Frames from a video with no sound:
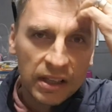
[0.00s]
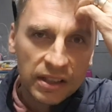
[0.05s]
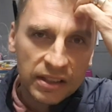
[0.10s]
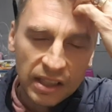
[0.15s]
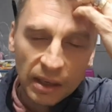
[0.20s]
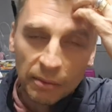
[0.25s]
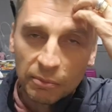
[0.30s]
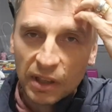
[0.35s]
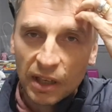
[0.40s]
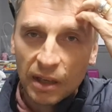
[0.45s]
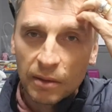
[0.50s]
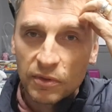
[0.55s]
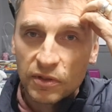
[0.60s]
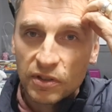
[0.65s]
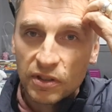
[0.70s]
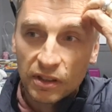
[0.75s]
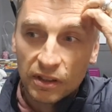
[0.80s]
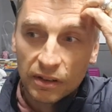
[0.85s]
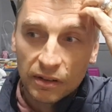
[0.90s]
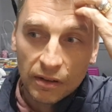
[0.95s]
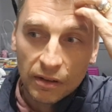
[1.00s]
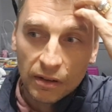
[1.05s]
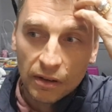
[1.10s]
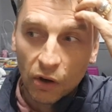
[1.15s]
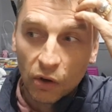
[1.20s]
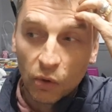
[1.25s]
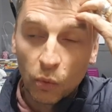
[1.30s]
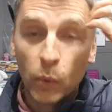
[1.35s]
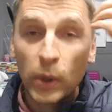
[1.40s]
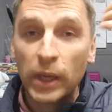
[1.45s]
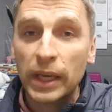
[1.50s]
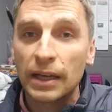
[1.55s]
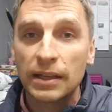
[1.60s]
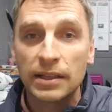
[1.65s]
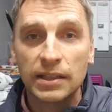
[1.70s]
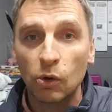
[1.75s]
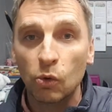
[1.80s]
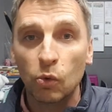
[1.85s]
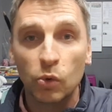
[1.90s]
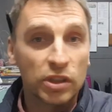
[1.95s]
Sometimes on
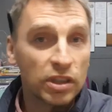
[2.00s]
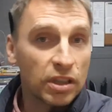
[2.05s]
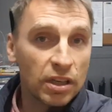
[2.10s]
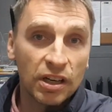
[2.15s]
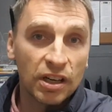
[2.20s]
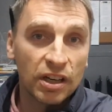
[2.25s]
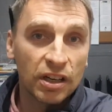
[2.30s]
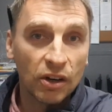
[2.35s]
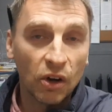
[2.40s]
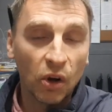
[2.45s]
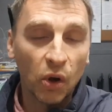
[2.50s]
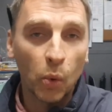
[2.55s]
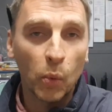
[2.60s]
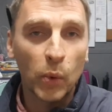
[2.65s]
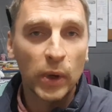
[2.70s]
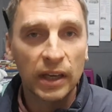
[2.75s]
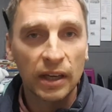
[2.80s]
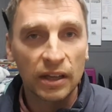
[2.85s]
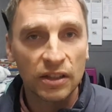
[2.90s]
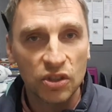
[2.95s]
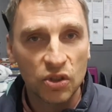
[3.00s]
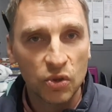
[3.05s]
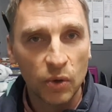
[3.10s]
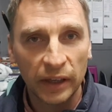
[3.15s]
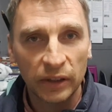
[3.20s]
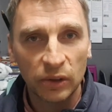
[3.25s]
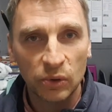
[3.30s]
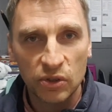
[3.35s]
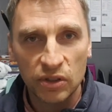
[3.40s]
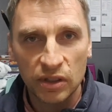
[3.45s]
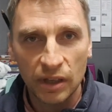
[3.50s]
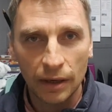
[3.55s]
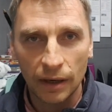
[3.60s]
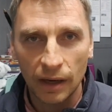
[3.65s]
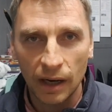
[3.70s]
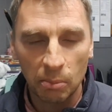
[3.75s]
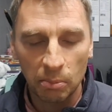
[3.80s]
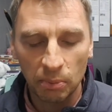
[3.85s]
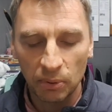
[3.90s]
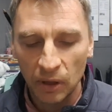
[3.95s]
weekends, I was here all weekends trying to set it
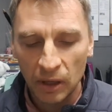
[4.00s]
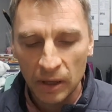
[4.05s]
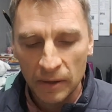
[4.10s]
up,